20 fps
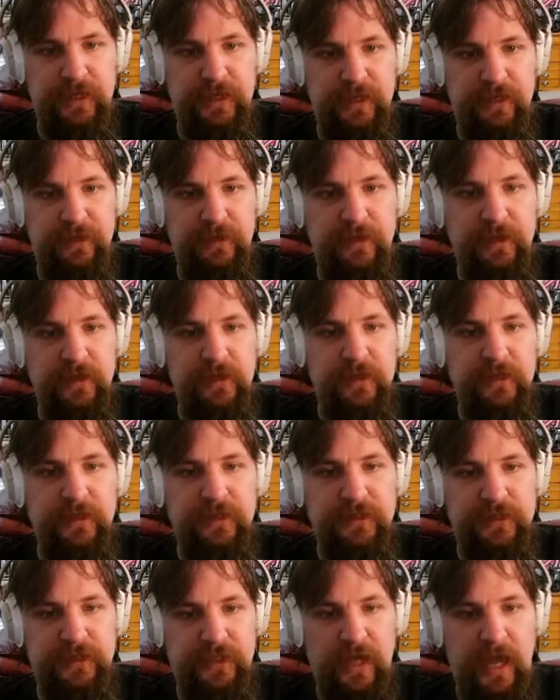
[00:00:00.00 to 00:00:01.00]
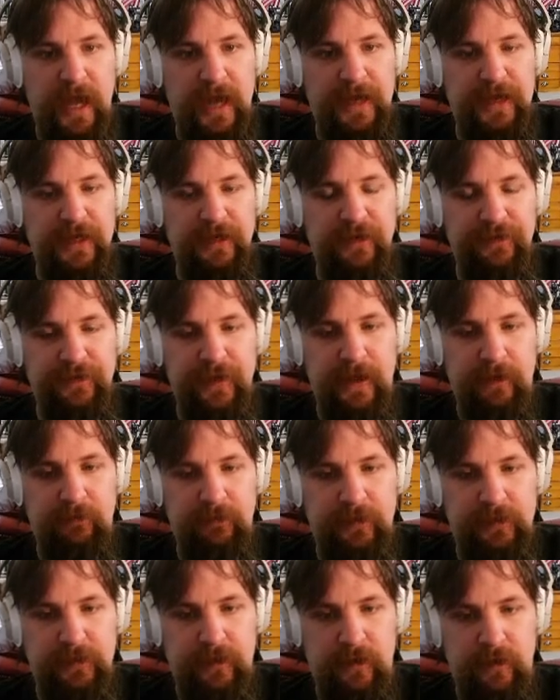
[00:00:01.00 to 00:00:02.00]
and shocking in that
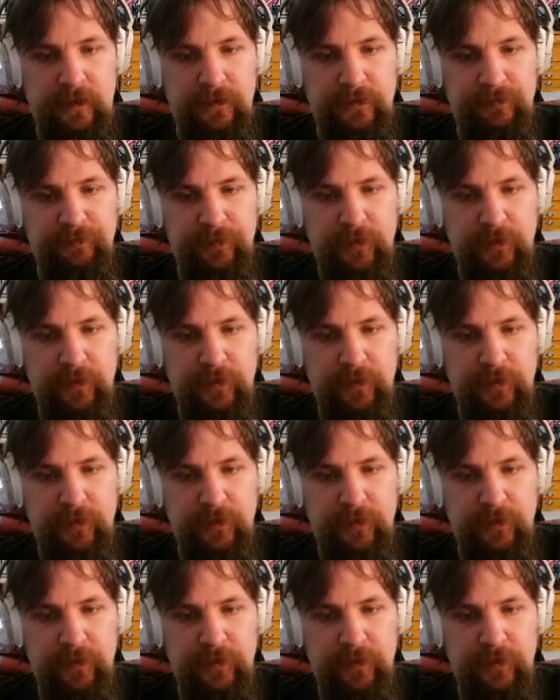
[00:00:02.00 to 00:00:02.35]
regard.